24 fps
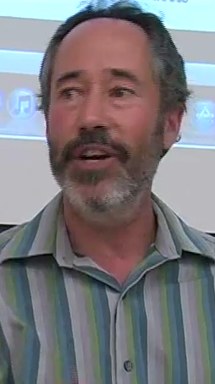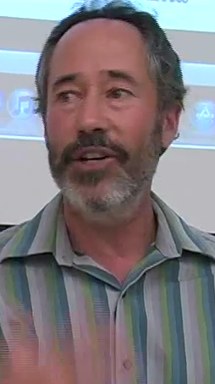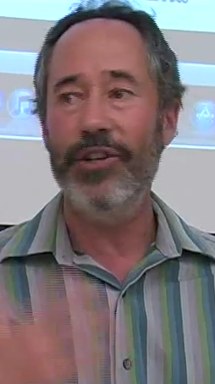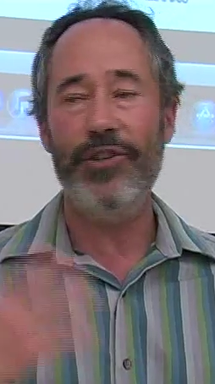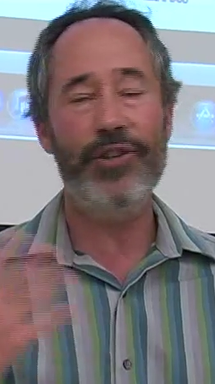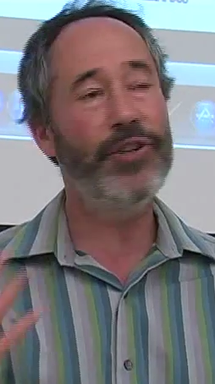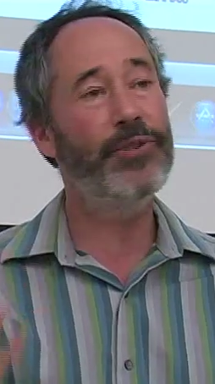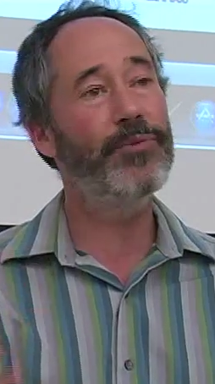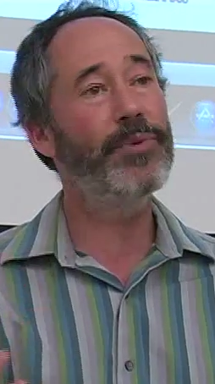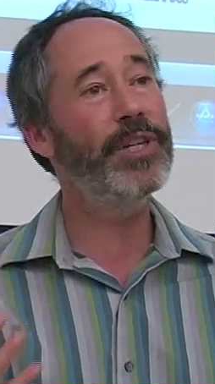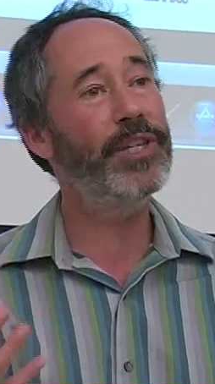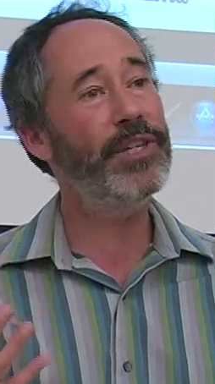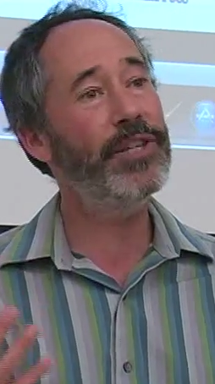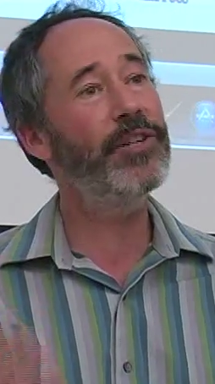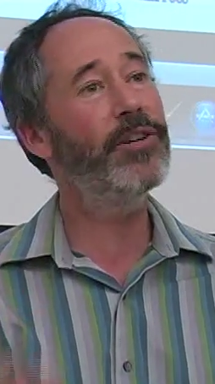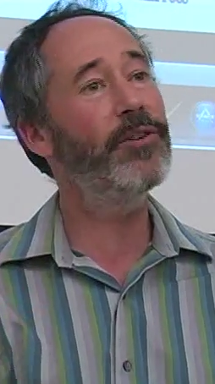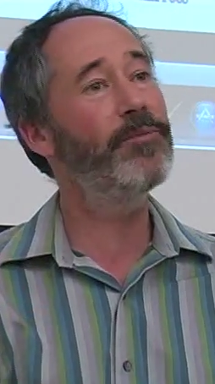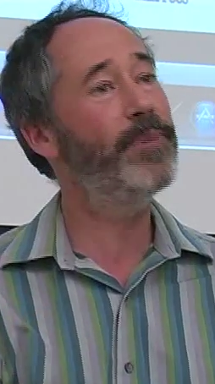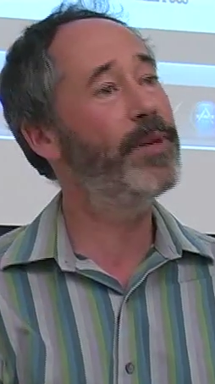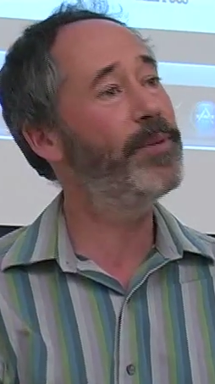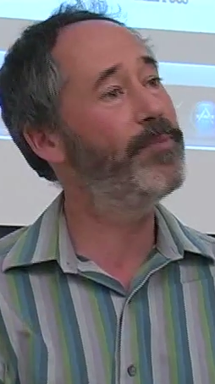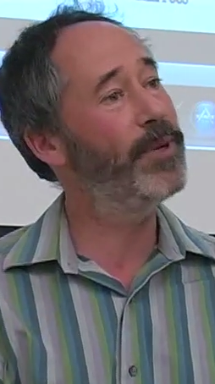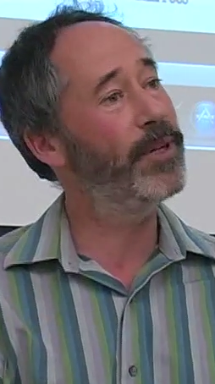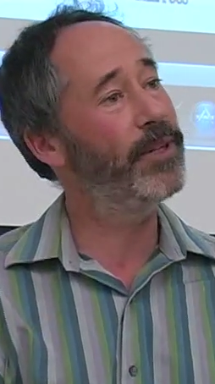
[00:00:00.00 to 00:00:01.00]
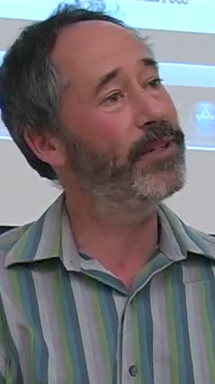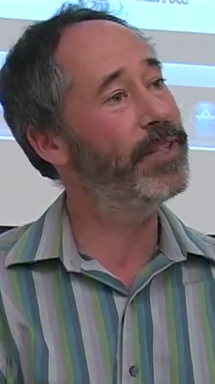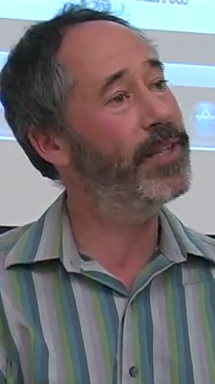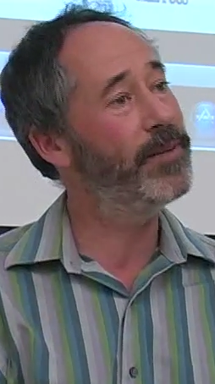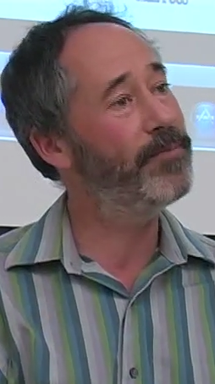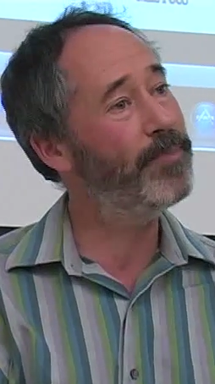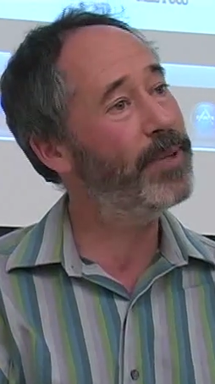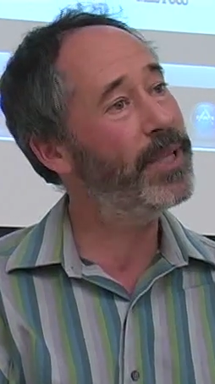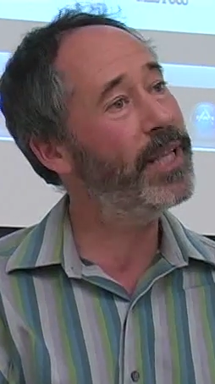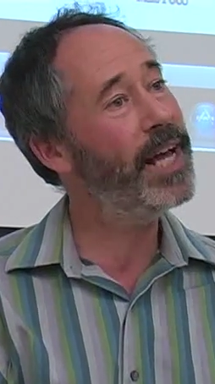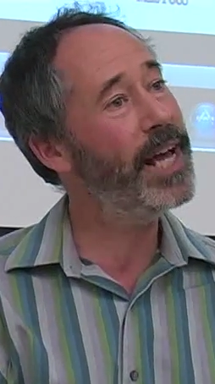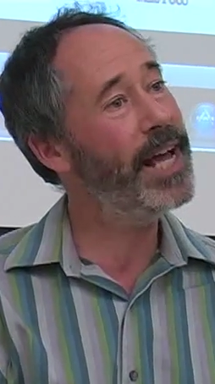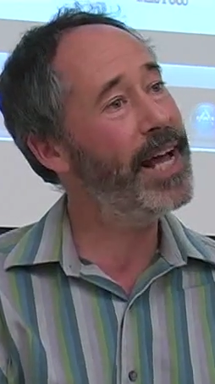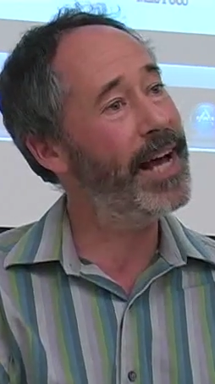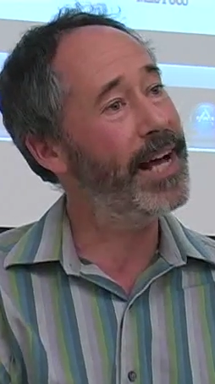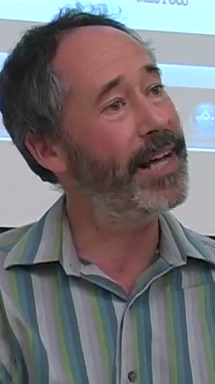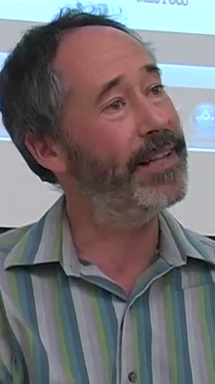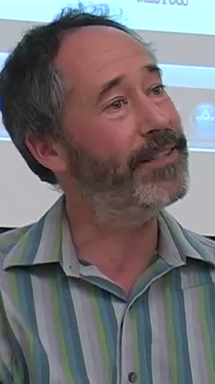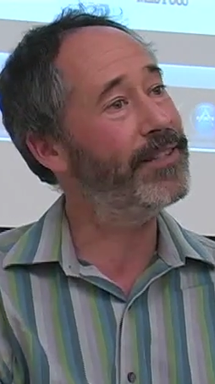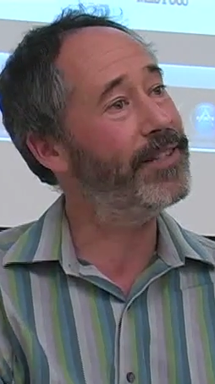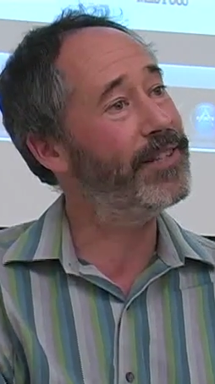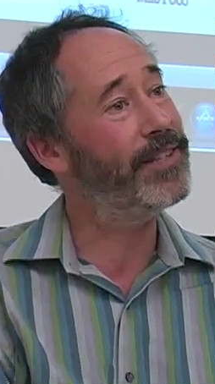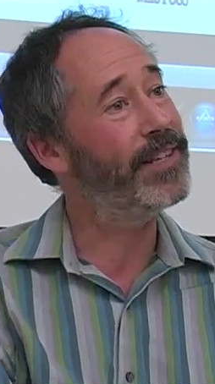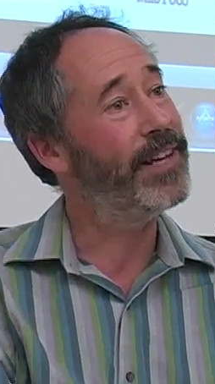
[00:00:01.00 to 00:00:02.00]
should we still be building
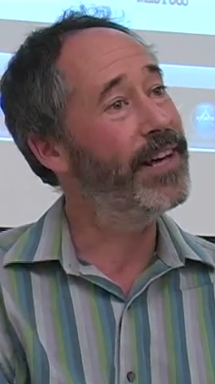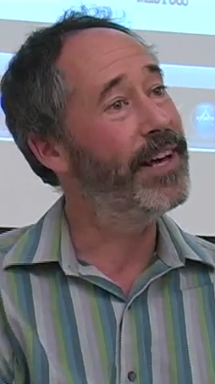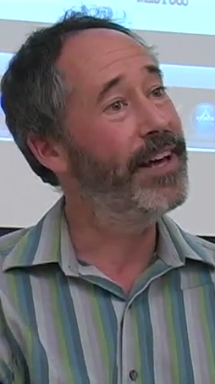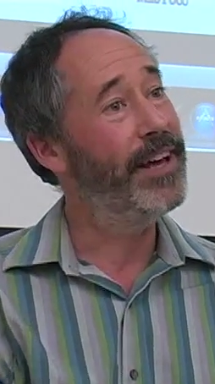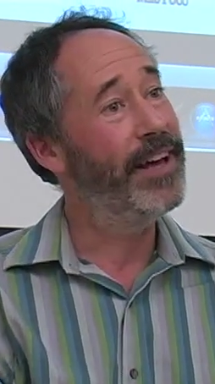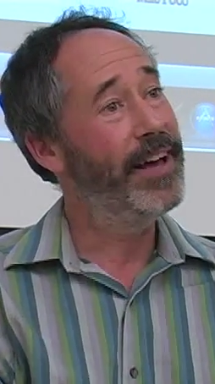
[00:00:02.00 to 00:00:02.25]
plants?